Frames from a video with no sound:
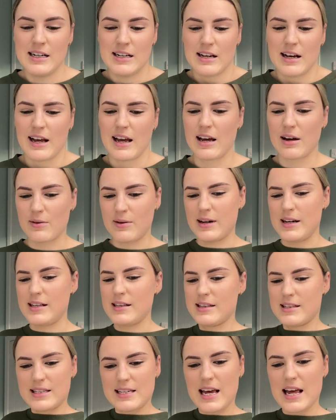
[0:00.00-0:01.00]
I get quite
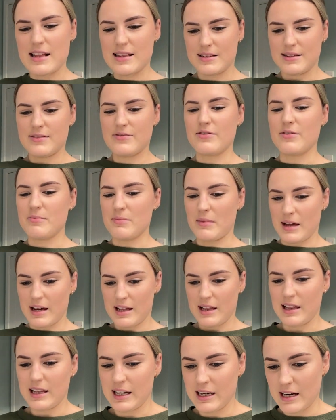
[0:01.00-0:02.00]
tense from like
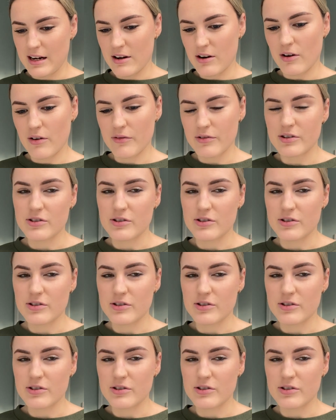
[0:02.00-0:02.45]
leaning over